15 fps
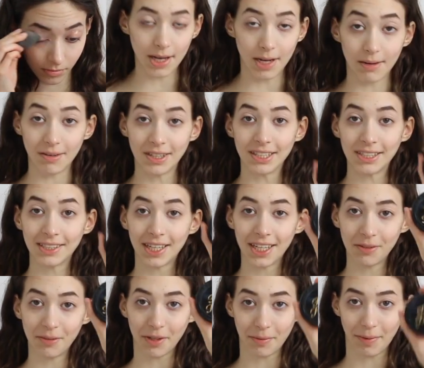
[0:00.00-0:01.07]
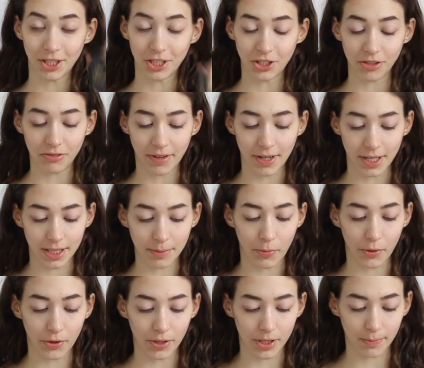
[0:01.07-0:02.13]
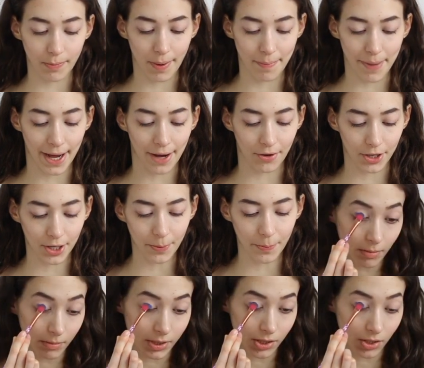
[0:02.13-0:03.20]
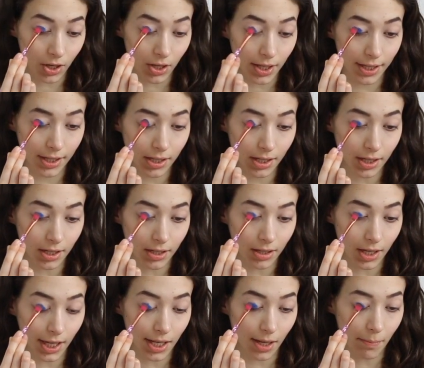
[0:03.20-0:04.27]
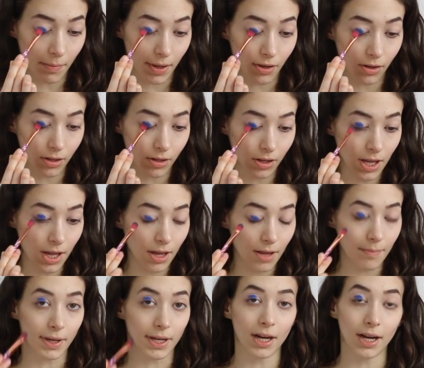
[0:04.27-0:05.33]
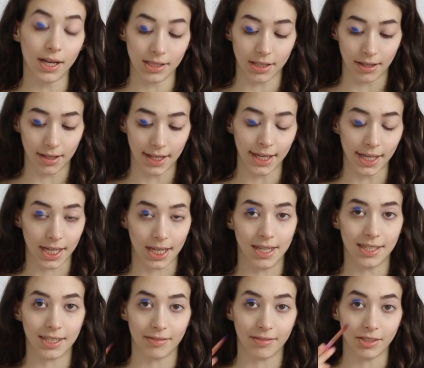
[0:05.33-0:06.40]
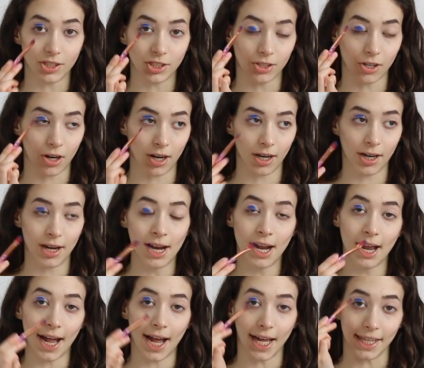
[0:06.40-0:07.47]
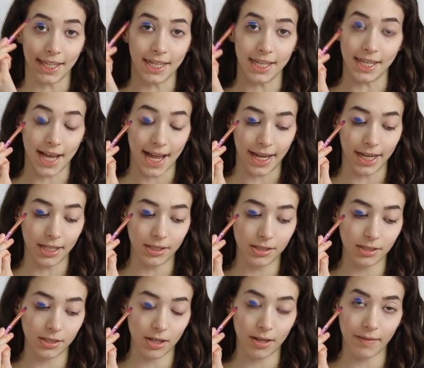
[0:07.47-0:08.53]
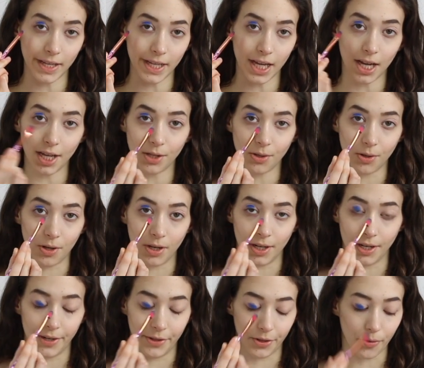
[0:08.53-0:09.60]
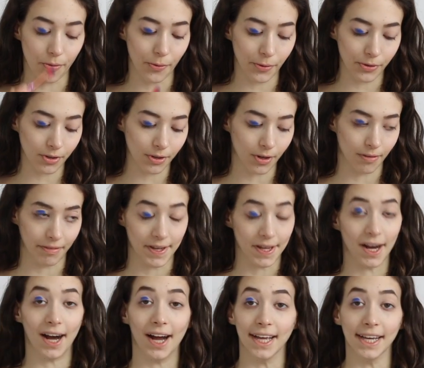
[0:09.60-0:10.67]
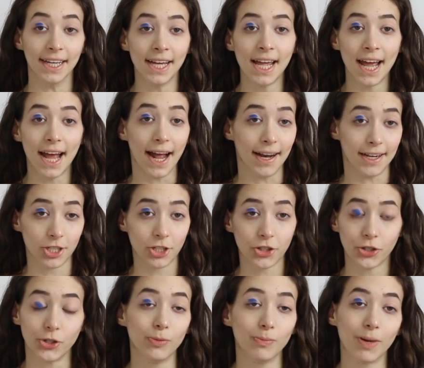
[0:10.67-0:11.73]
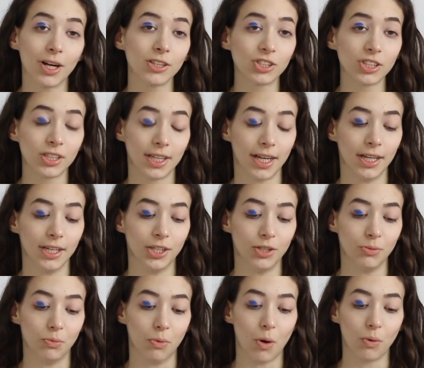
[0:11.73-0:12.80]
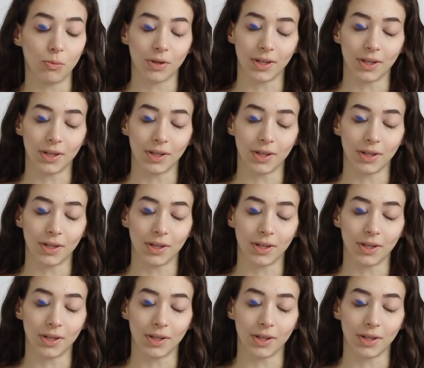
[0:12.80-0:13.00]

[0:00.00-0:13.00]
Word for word: I'm going to set it with my Too Faced Born This Way powder. I'm starting in the middle because the thing is, if you start at the end of the eye or in the corner of the eye and it's too much, then you won't